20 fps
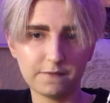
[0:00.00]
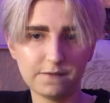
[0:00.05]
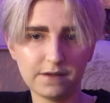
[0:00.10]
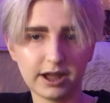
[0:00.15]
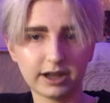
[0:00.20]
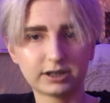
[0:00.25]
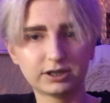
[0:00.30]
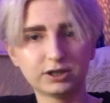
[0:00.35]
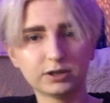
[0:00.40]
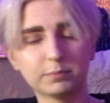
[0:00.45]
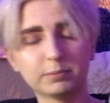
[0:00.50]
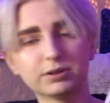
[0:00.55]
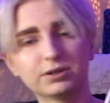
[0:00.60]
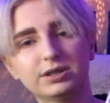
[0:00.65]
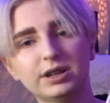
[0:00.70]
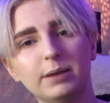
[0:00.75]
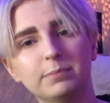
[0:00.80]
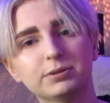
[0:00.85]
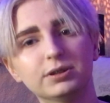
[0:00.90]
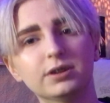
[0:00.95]
affects your
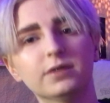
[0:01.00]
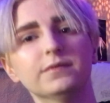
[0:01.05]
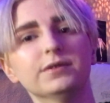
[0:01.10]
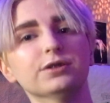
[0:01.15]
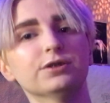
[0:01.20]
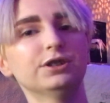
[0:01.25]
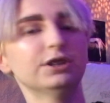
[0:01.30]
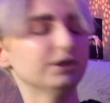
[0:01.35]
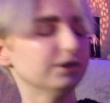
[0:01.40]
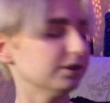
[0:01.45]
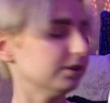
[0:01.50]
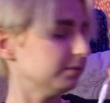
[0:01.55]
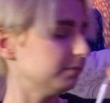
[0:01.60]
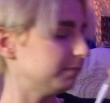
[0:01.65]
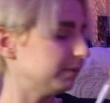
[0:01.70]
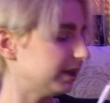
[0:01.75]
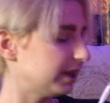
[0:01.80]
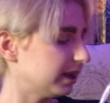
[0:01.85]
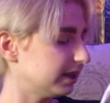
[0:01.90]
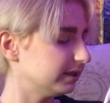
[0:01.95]
perception of your gender.
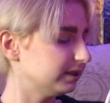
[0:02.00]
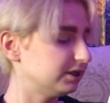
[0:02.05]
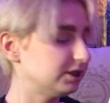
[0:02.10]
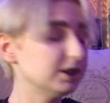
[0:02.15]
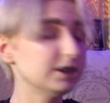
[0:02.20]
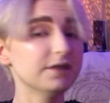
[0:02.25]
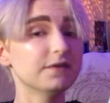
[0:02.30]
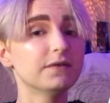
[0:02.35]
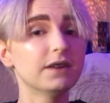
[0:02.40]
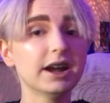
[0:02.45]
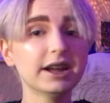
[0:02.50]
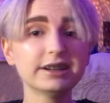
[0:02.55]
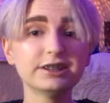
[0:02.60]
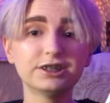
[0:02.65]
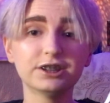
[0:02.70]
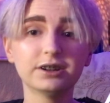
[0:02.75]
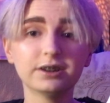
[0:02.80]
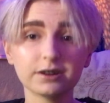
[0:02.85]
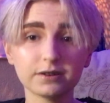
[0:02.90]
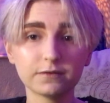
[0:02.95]
Because to define
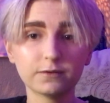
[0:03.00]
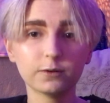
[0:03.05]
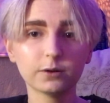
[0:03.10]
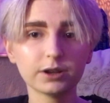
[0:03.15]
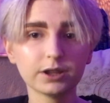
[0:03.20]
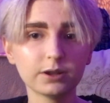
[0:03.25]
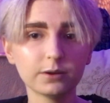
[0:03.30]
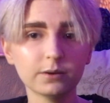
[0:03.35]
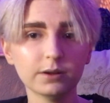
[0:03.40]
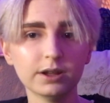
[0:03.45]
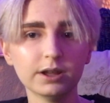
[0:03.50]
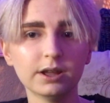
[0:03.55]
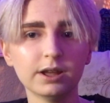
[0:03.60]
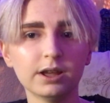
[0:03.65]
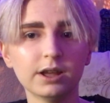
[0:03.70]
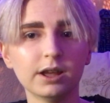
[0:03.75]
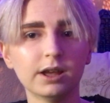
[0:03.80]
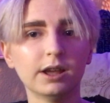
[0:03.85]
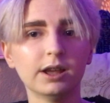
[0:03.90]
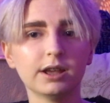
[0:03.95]
gender for you,
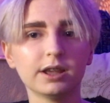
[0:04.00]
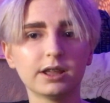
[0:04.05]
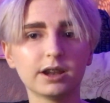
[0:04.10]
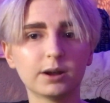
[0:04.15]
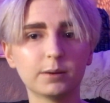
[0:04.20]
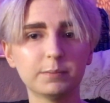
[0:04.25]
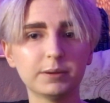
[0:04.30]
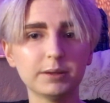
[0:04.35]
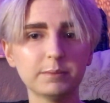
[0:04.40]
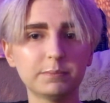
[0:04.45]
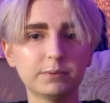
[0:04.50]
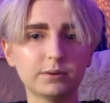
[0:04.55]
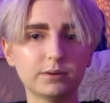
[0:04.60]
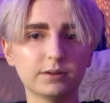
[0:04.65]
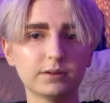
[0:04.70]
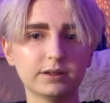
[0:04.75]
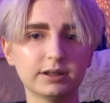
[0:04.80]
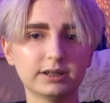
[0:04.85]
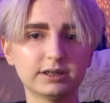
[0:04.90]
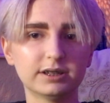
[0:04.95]
you know,
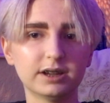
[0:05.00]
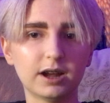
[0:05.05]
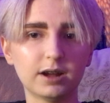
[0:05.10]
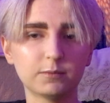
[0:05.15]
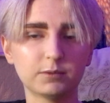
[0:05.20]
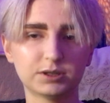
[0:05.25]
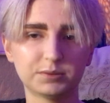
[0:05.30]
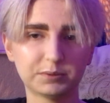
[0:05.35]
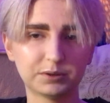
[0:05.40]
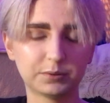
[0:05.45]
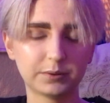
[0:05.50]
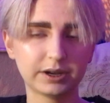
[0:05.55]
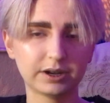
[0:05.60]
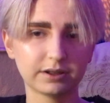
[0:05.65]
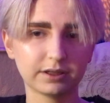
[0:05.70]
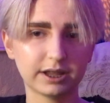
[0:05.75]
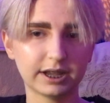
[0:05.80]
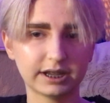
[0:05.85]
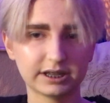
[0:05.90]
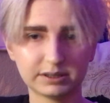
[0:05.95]
people, it's not what's between
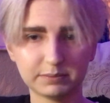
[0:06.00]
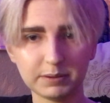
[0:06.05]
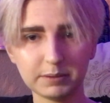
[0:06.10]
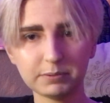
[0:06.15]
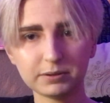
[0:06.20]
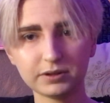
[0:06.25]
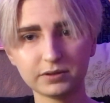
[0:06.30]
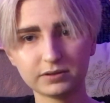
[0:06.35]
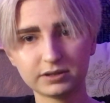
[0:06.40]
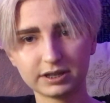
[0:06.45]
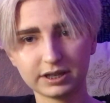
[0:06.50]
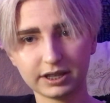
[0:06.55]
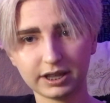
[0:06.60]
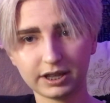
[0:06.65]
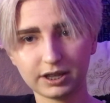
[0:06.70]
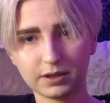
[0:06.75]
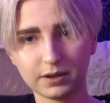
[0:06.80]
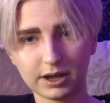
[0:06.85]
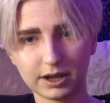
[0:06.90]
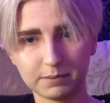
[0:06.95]
your legs. People used to
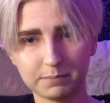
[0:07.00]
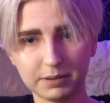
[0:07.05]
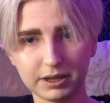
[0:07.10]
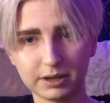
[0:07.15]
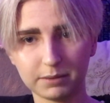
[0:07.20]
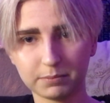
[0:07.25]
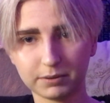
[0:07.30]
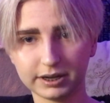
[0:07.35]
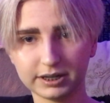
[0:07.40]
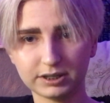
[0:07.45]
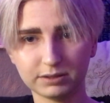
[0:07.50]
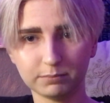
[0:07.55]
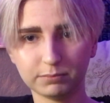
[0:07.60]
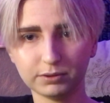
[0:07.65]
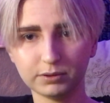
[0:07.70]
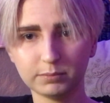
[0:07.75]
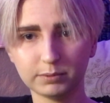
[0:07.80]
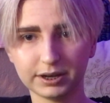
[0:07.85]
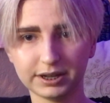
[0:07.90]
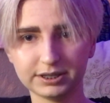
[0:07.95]
think you had pink brains and
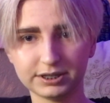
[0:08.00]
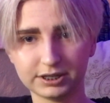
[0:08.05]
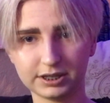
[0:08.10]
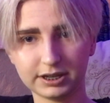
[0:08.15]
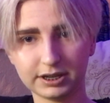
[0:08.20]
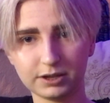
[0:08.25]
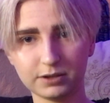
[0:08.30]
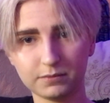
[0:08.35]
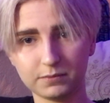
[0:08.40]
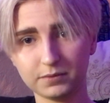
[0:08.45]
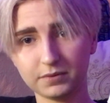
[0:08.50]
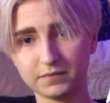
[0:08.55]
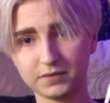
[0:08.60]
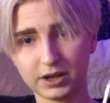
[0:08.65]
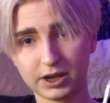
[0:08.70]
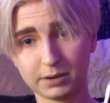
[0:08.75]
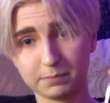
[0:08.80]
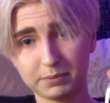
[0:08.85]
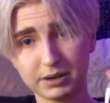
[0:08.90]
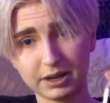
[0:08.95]
blue brains, and then you, if
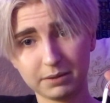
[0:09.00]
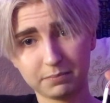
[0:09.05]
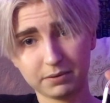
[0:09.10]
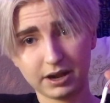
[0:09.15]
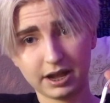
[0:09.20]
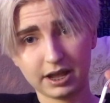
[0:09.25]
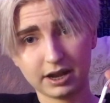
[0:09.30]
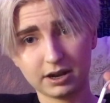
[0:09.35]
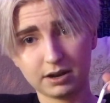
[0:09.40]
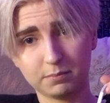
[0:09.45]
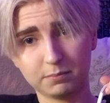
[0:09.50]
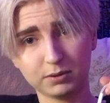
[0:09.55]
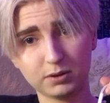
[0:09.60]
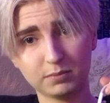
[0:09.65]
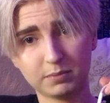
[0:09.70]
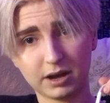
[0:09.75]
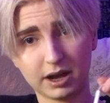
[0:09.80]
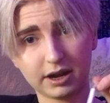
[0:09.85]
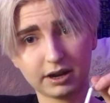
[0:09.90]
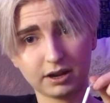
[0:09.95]
you had a pink brain and a
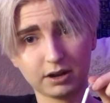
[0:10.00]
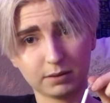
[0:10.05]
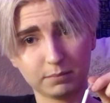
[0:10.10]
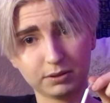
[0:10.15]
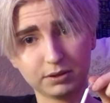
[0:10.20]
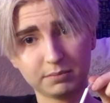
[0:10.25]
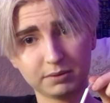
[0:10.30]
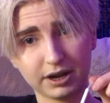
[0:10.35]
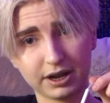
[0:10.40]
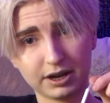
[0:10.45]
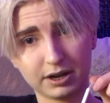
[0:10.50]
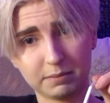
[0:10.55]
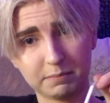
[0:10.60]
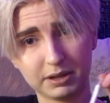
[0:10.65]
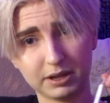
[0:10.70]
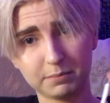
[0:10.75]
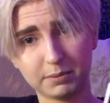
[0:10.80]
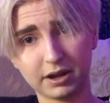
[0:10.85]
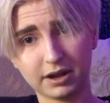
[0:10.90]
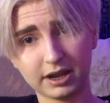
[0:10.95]
blue body or a blue brain and a
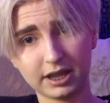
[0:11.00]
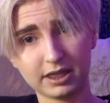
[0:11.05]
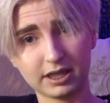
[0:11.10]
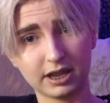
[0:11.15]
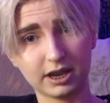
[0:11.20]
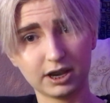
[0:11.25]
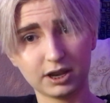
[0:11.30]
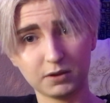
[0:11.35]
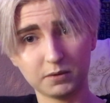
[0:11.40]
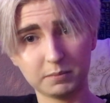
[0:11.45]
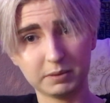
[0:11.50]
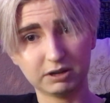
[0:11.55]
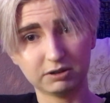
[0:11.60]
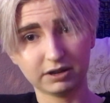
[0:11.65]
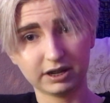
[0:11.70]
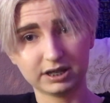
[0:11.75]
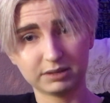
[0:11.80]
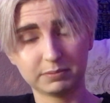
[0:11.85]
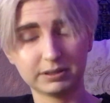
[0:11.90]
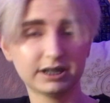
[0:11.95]
pink body, then you'd be
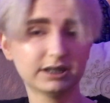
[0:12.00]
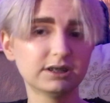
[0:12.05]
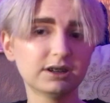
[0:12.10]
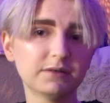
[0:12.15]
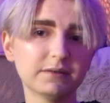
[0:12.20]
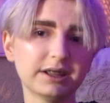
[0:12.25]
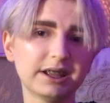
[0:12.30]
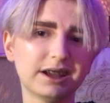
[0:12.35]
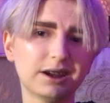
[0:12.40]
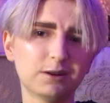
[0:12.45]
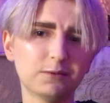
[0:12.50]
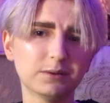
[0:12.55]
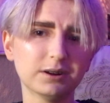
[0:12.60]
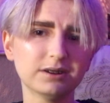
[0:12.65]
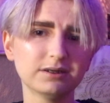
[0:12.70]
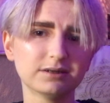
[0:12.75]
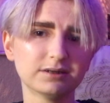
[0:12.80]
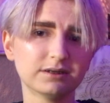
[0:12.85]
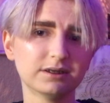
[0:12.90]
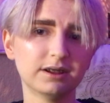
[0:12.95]
trans. But that's not really how it
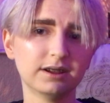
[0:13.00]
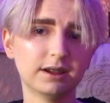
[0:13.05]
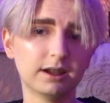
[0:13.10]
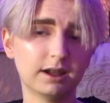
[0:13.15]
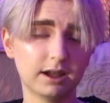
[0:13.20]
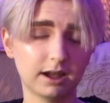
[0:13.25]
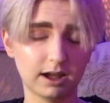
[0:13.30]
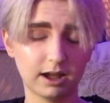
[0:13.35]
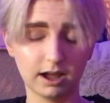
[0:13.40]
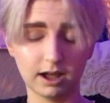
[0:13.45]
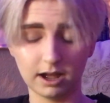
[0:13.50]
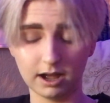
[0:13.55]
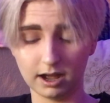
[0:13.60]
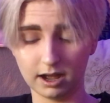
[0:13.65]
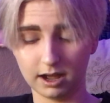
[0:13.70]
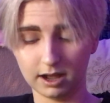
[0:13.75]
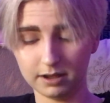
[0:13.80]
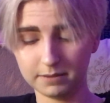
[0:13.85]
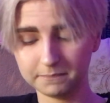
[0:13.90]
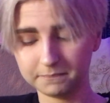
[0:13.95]
works.
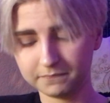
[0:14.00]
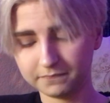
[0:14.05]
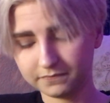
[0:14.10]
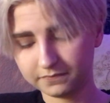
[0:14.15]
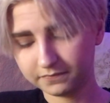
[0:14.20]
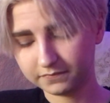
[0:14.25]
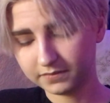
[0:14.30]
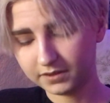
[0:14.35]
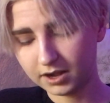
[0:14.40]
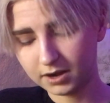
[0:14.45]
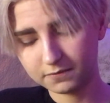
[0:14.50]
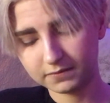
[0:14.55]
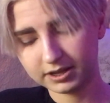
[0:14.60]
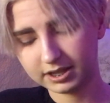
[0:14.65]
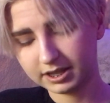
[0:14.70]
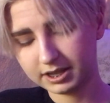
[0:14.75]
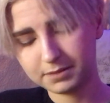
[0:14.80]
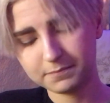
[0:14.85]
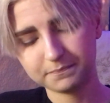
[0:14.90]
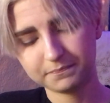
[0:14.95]
Uh. Not
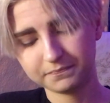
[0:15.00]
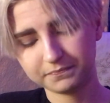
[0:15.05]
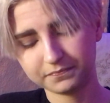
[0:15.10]
really.